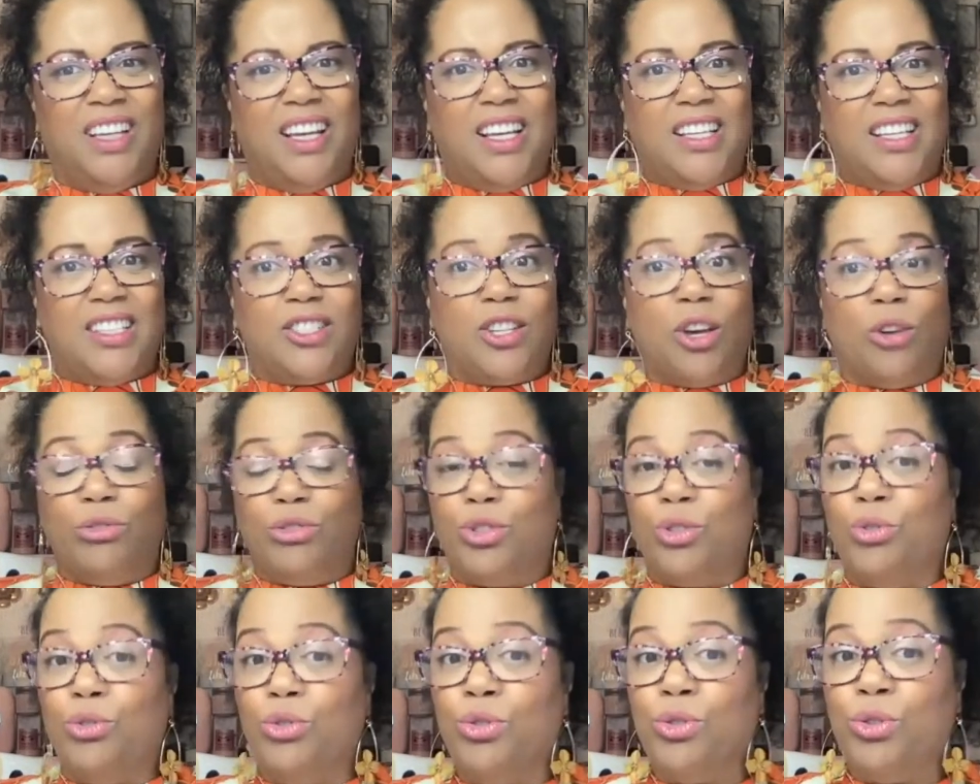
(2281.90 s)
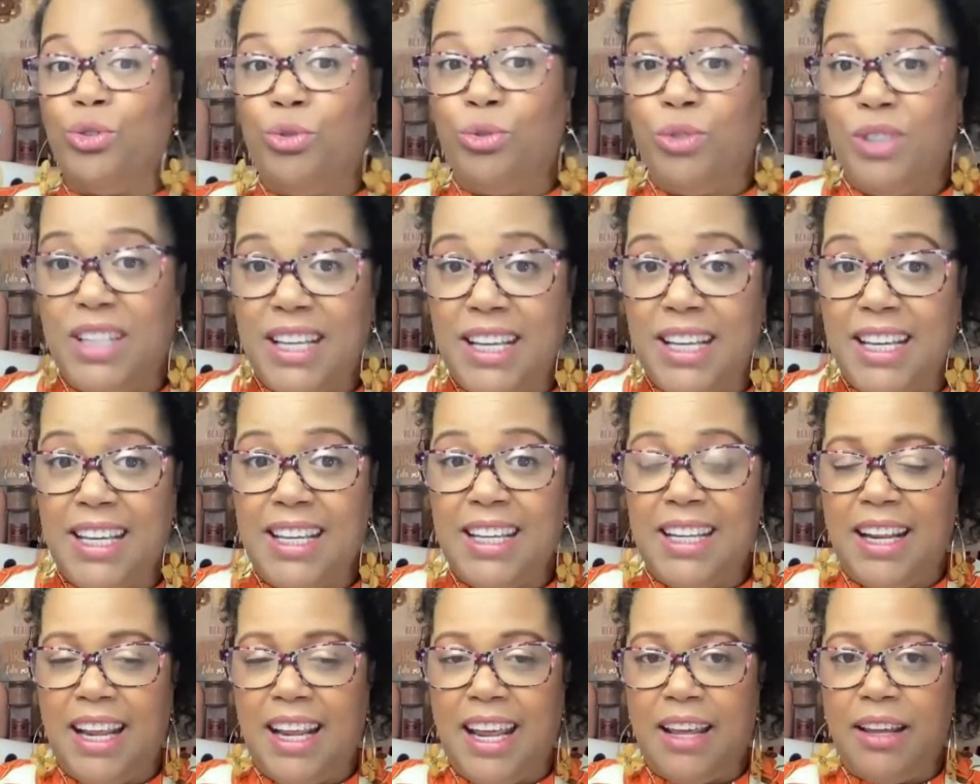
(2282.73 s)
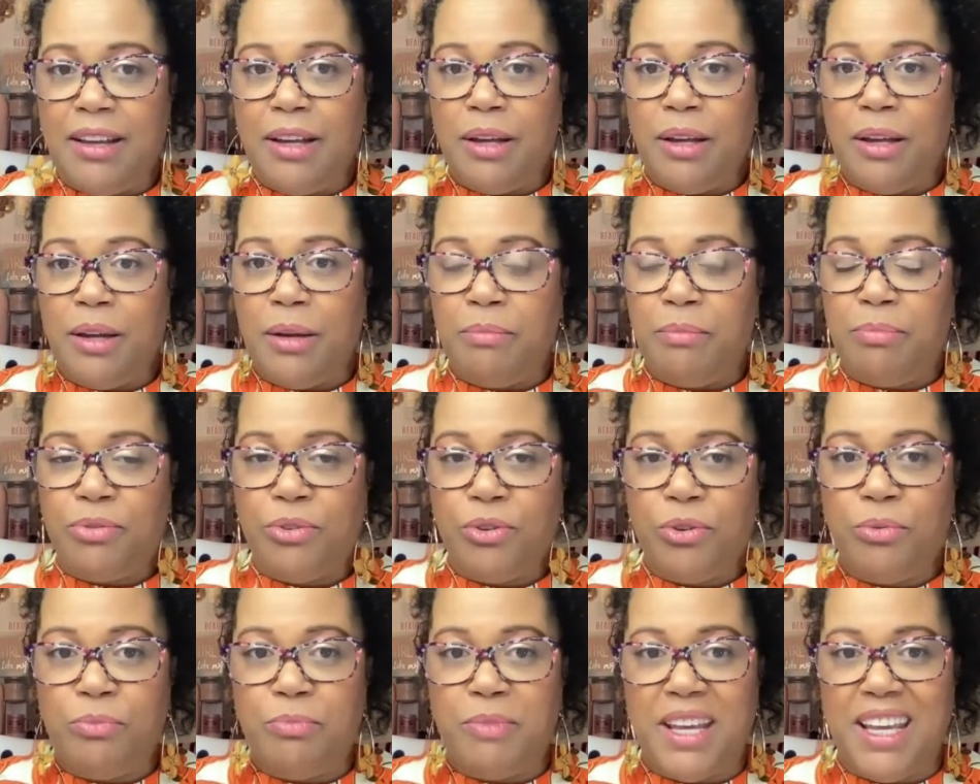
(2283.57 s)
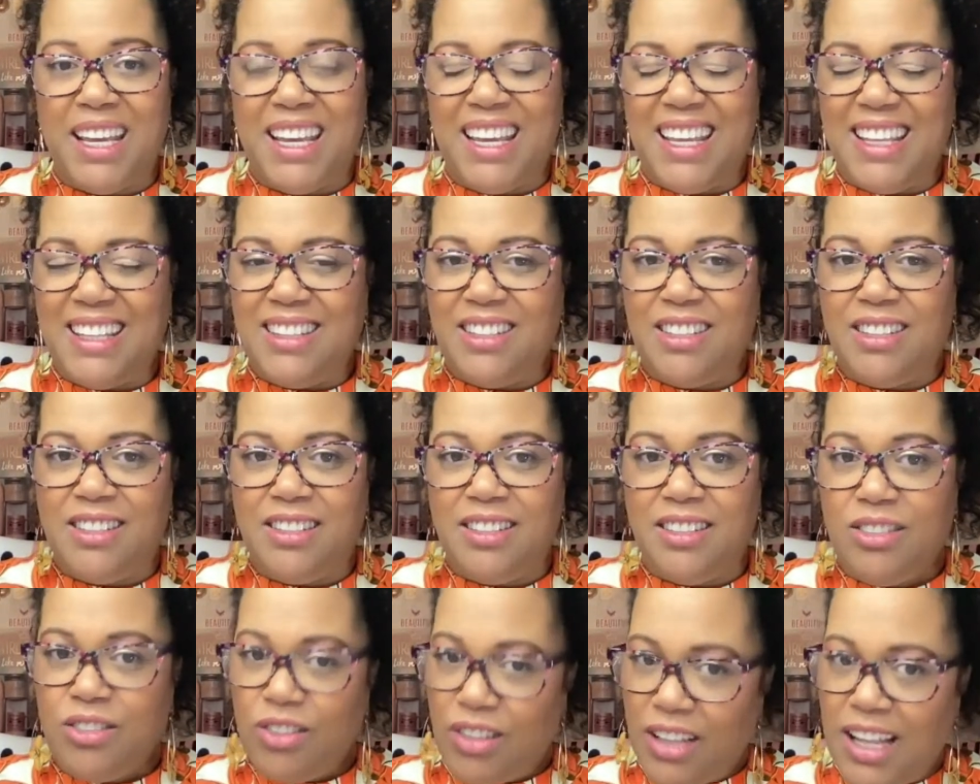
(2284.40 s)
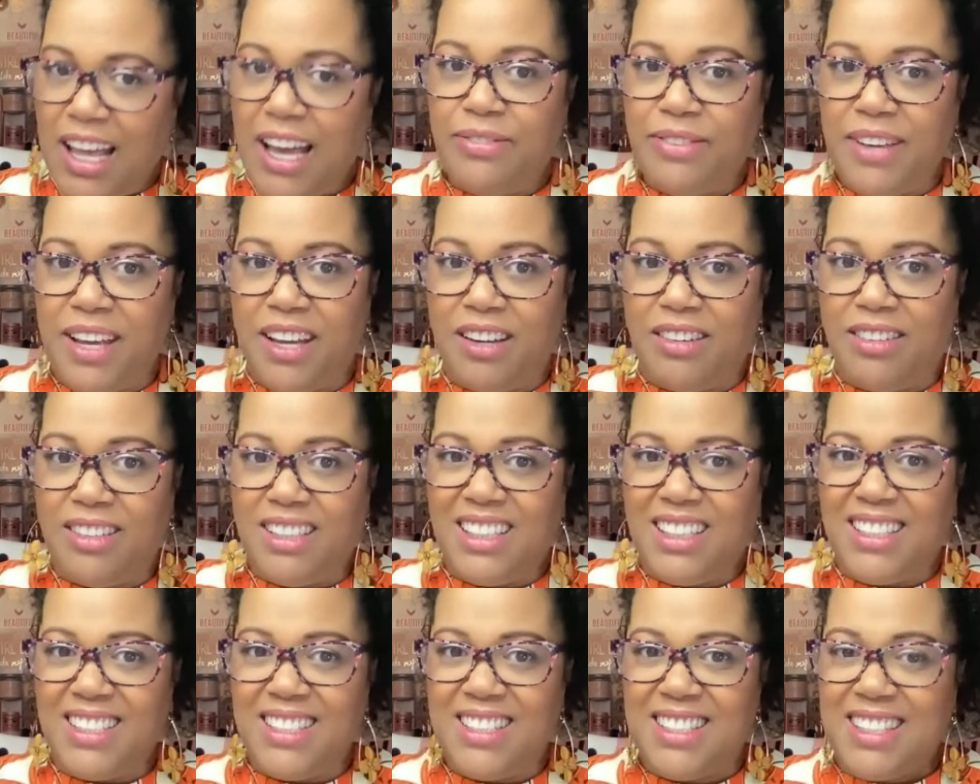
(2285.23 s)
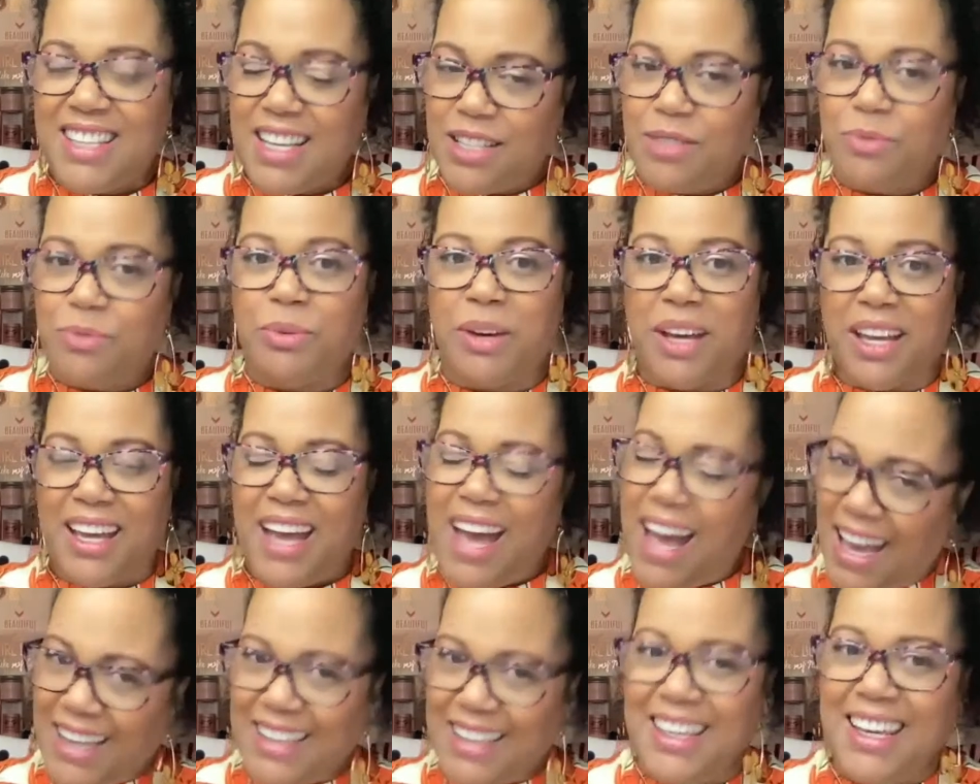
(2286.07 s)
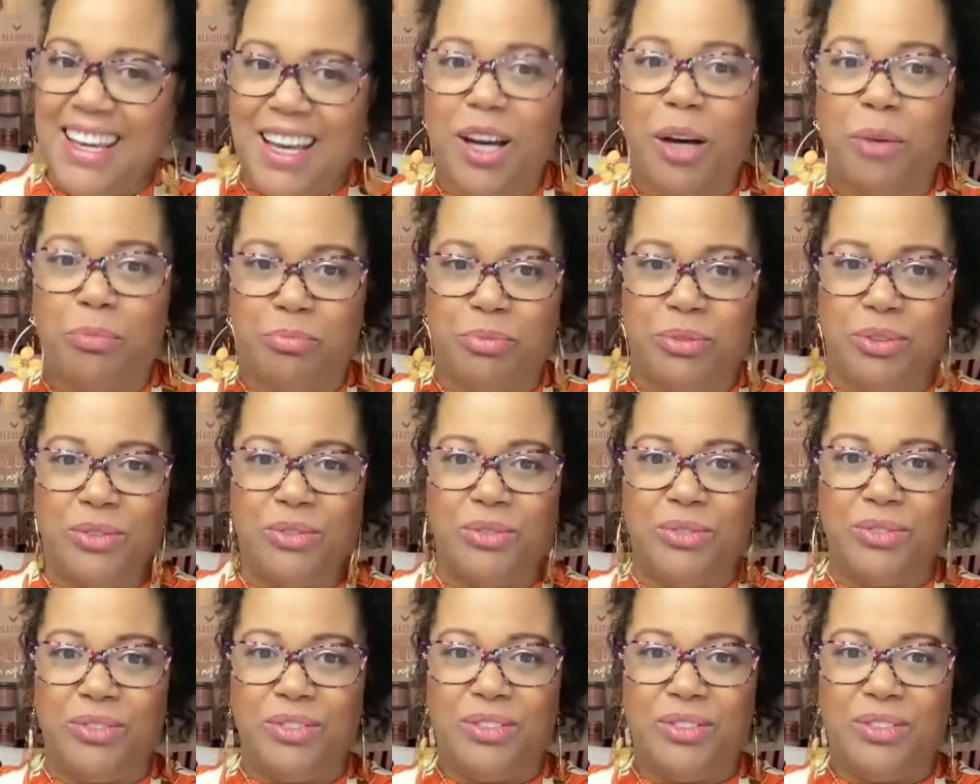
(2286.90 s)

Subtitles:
So do you need improvement in your life areas? Guess what? I can help you.